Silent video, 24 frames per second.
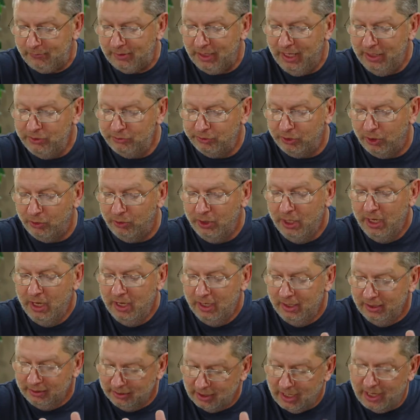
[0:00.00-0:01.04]
And so
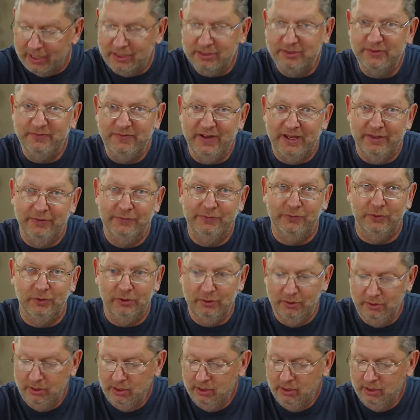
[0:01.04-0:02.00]
God is faithful.